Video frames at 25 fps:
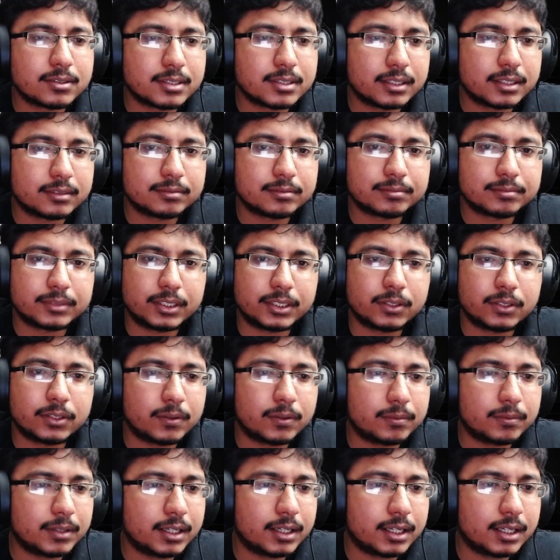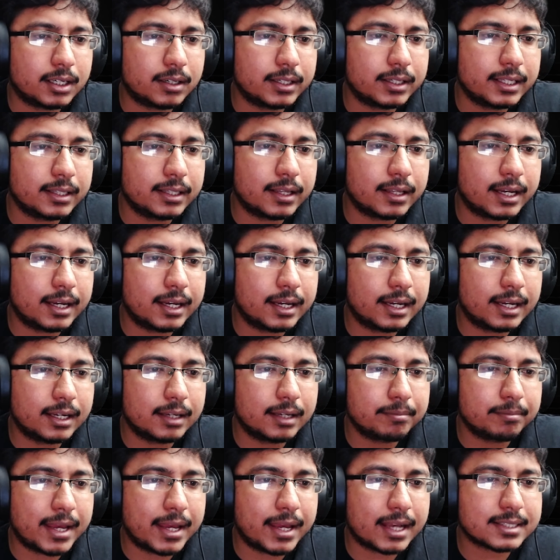and in the
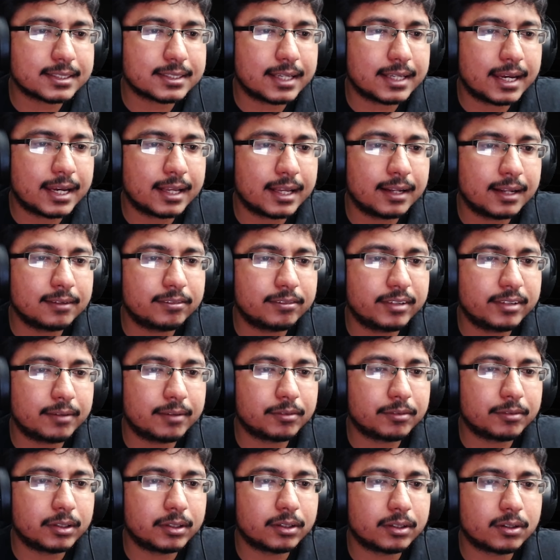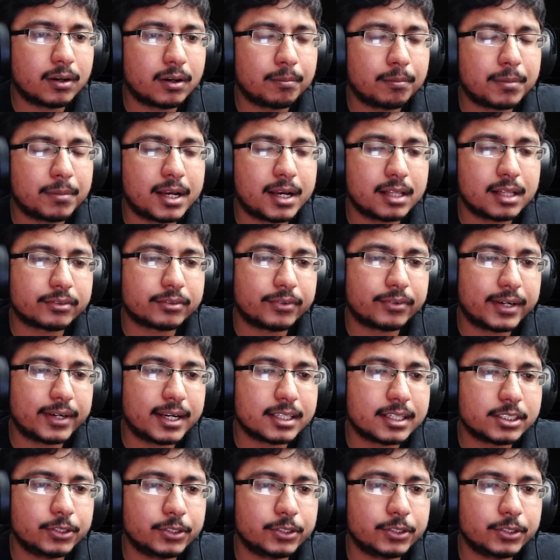max LLVM compile threads,